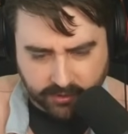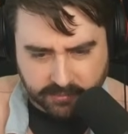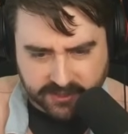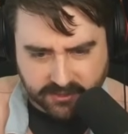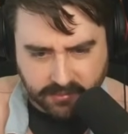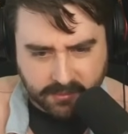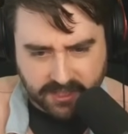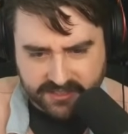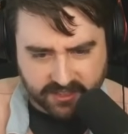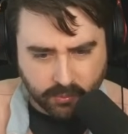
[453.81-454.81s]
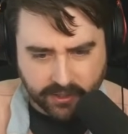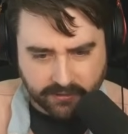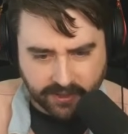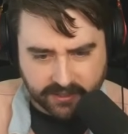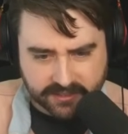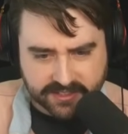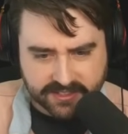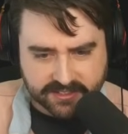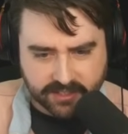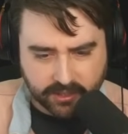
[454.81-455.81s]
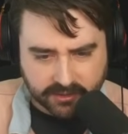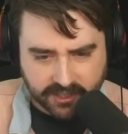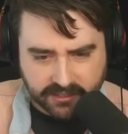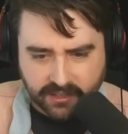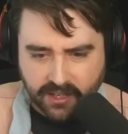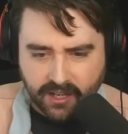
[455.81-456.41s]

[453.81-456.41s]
if Blizzard maybe isn't aware of how this is coded.